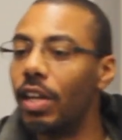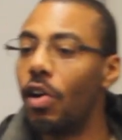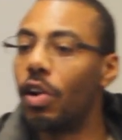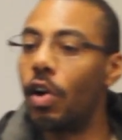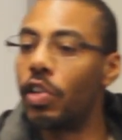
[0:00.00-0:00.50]
a
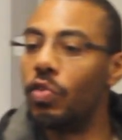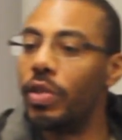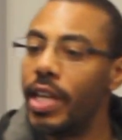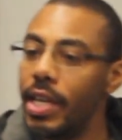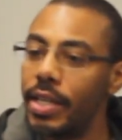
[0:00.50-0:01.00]
logo
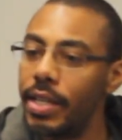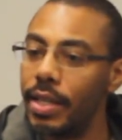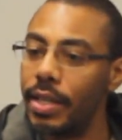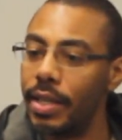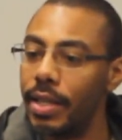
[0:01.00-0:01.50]
unique
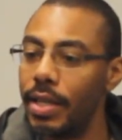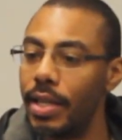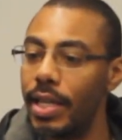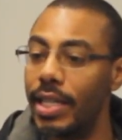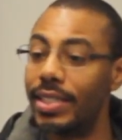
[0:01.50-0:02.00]

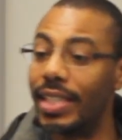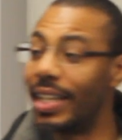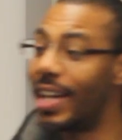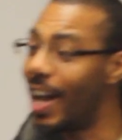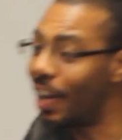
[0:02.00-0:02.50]
is
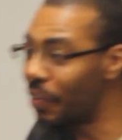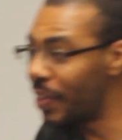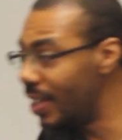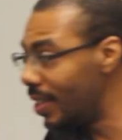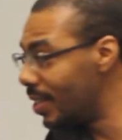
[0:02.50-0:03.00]
the
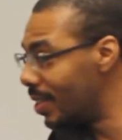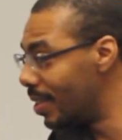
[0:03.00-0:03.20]
coloring.